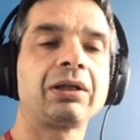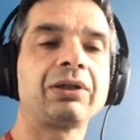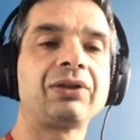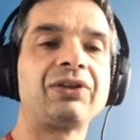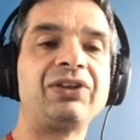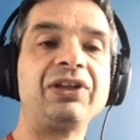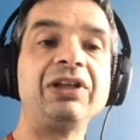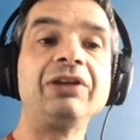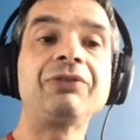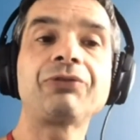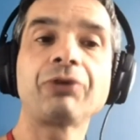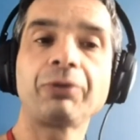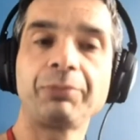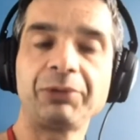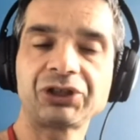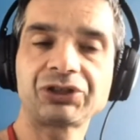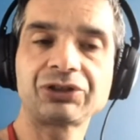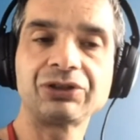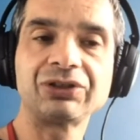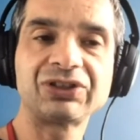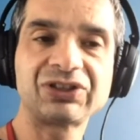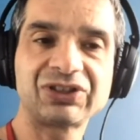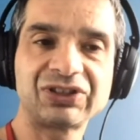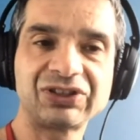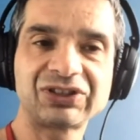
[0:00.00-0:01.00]
the
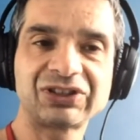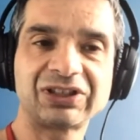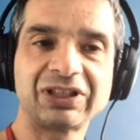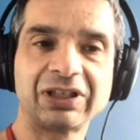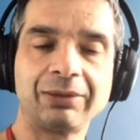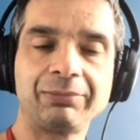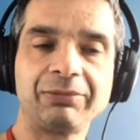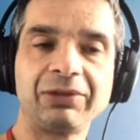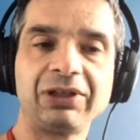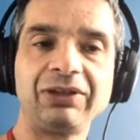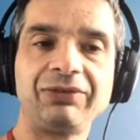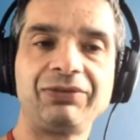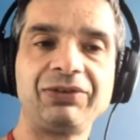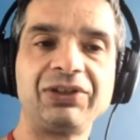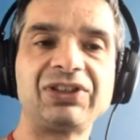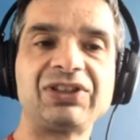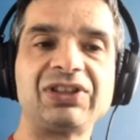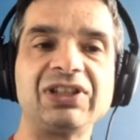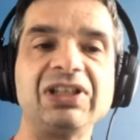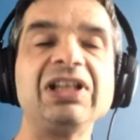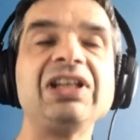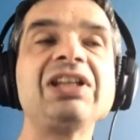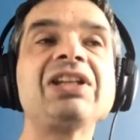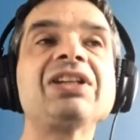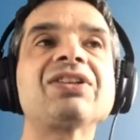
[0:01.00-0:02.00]
information system, if it's
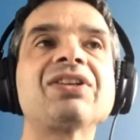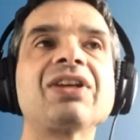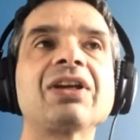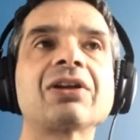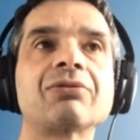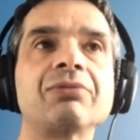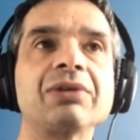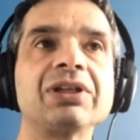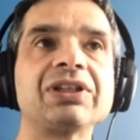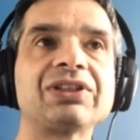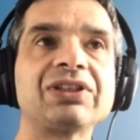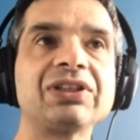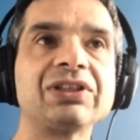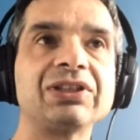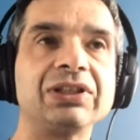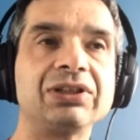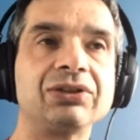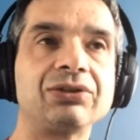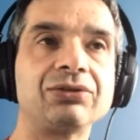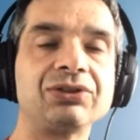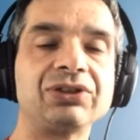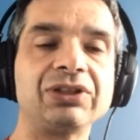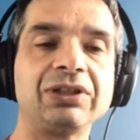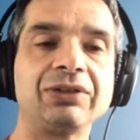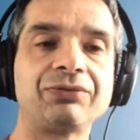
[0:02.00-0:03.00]
integrated
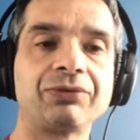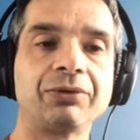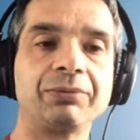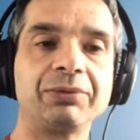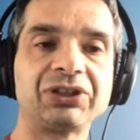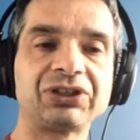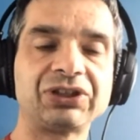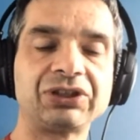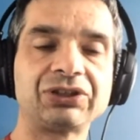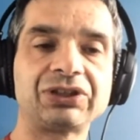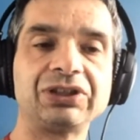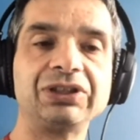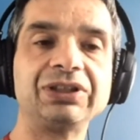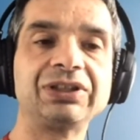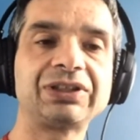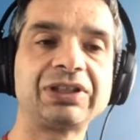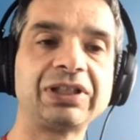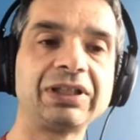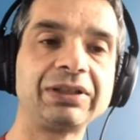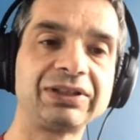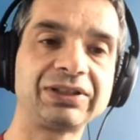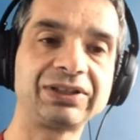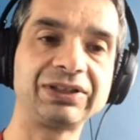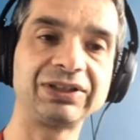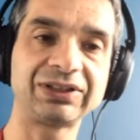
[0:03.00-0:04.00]
into the information
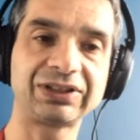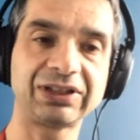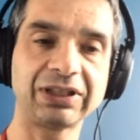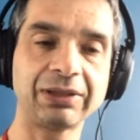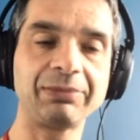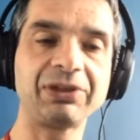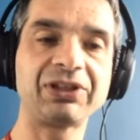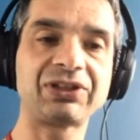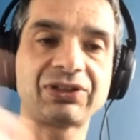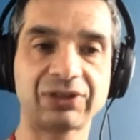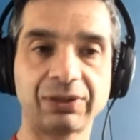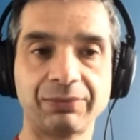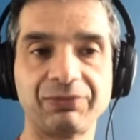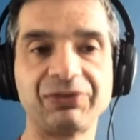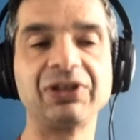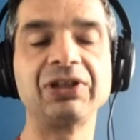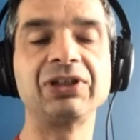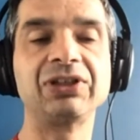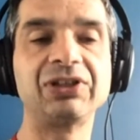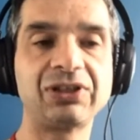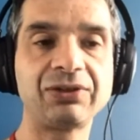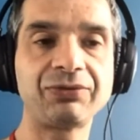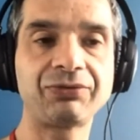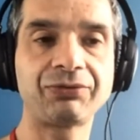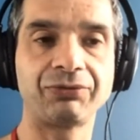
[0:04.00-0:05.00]
system, it's something
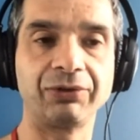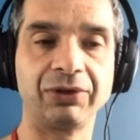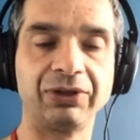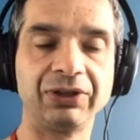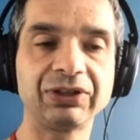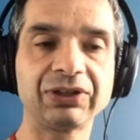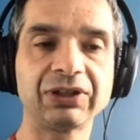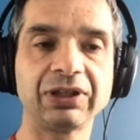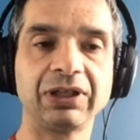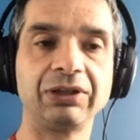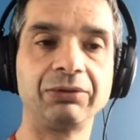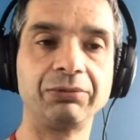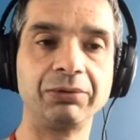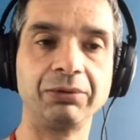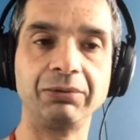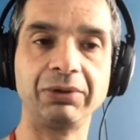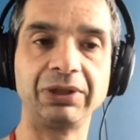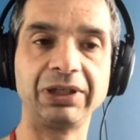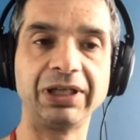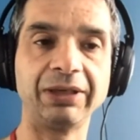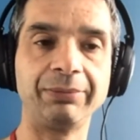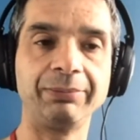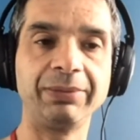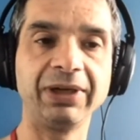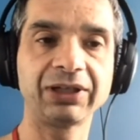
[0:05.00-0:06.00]
different, and we will
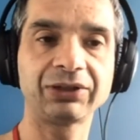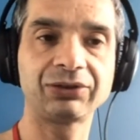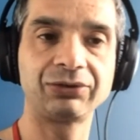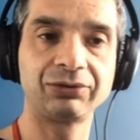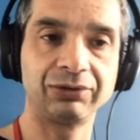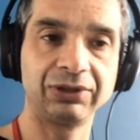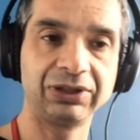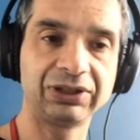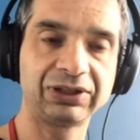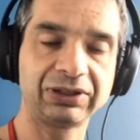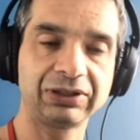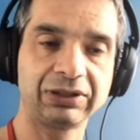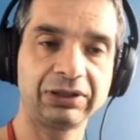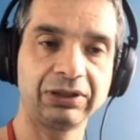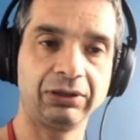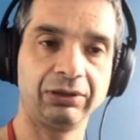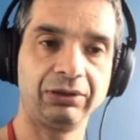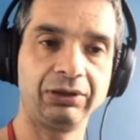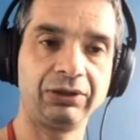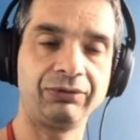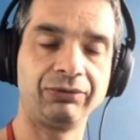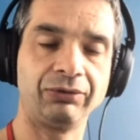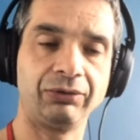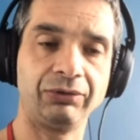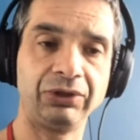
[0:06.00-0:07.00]
get back to it
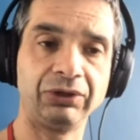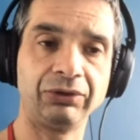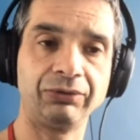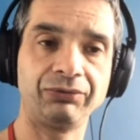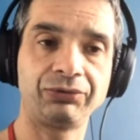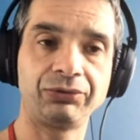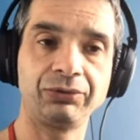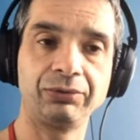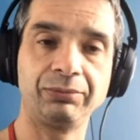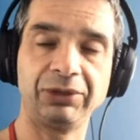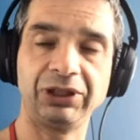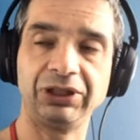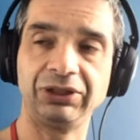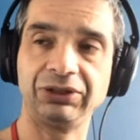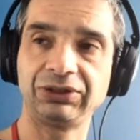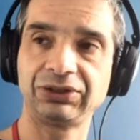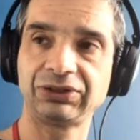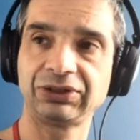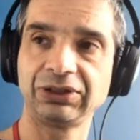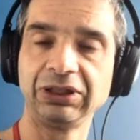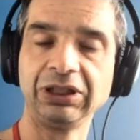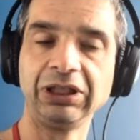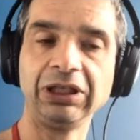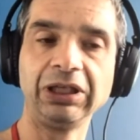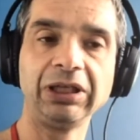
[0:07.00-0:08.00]
in a few
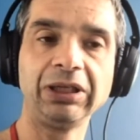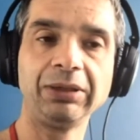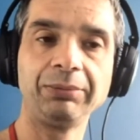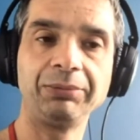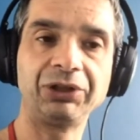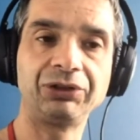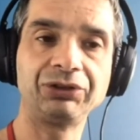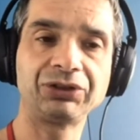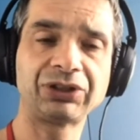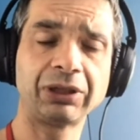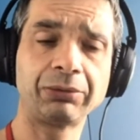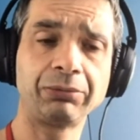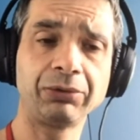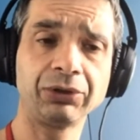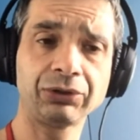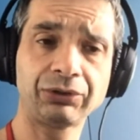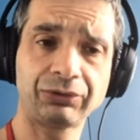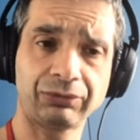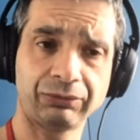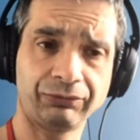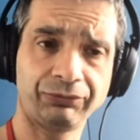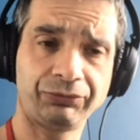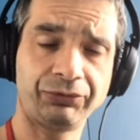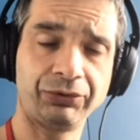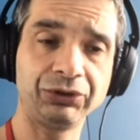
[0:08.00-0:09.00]
minutes. Because I want
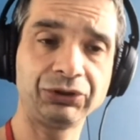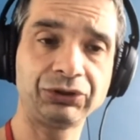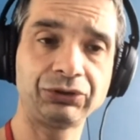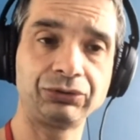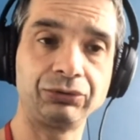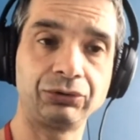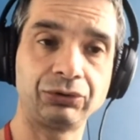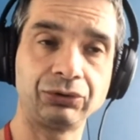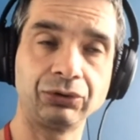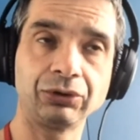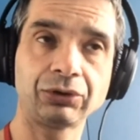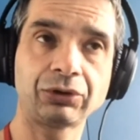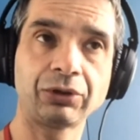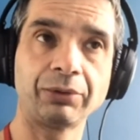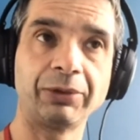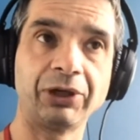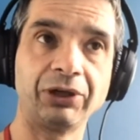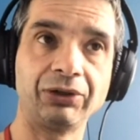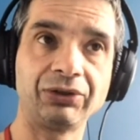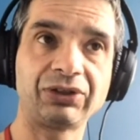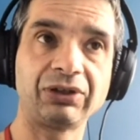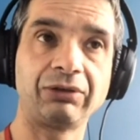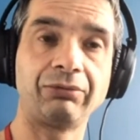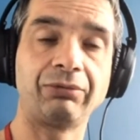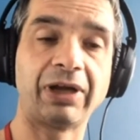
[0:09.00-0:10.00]
first to talk
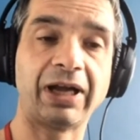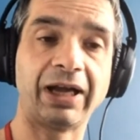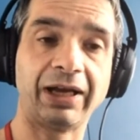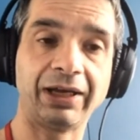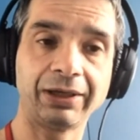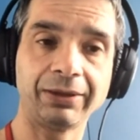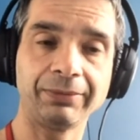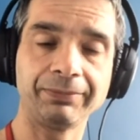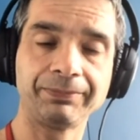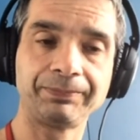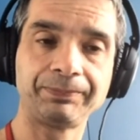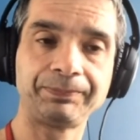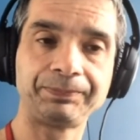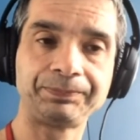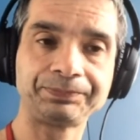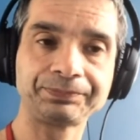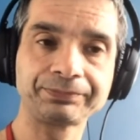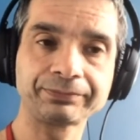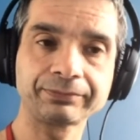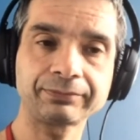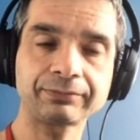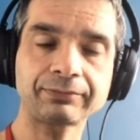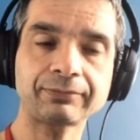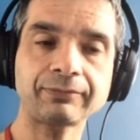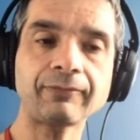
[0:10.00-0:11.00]
about RAG,
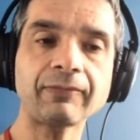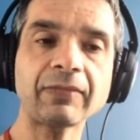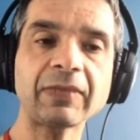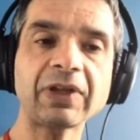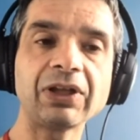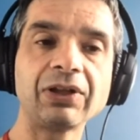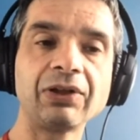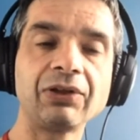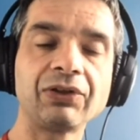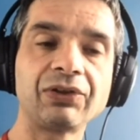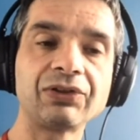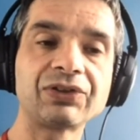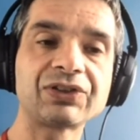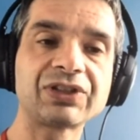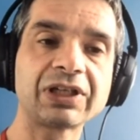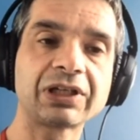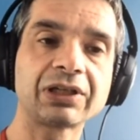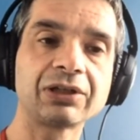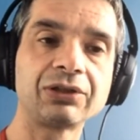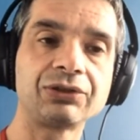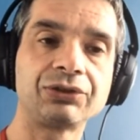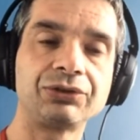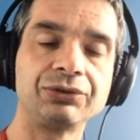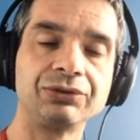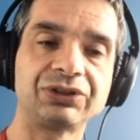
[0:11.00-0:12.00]
the
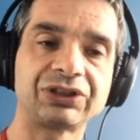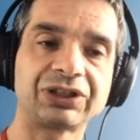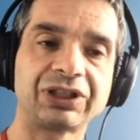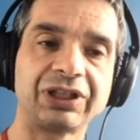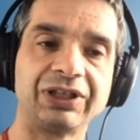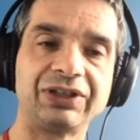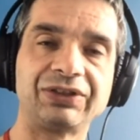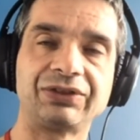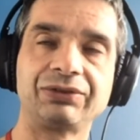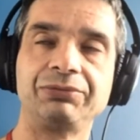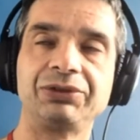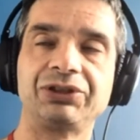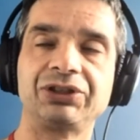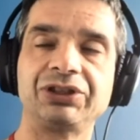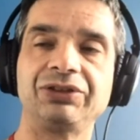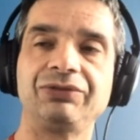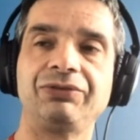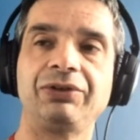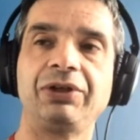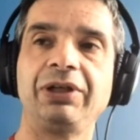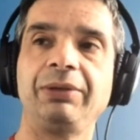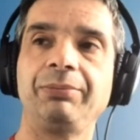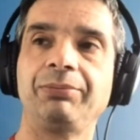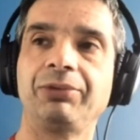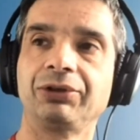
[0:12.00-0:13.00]
second use case, which is
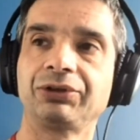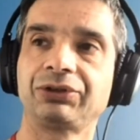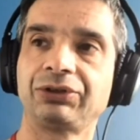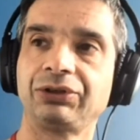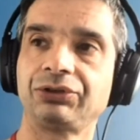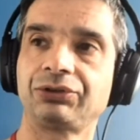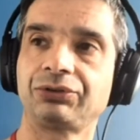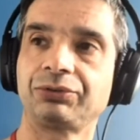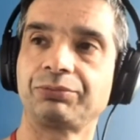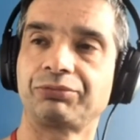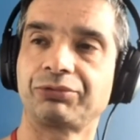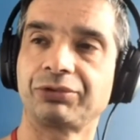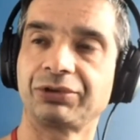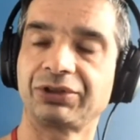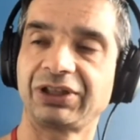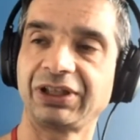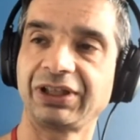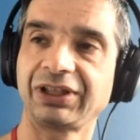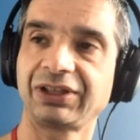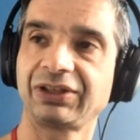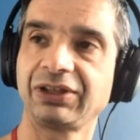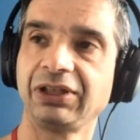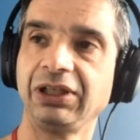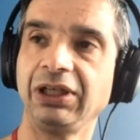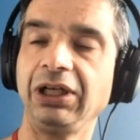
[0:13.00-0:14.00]
very important to
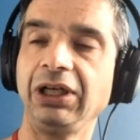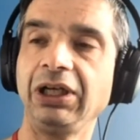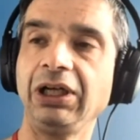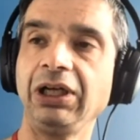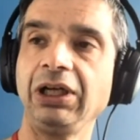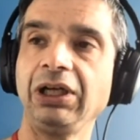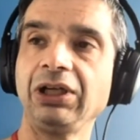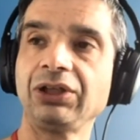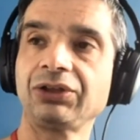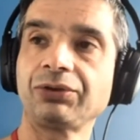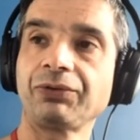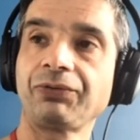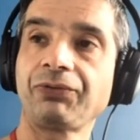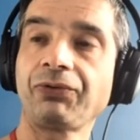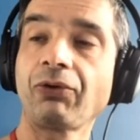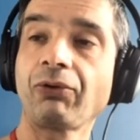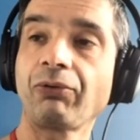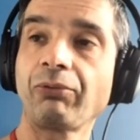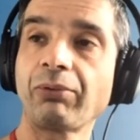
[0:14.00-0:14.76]
protect. So for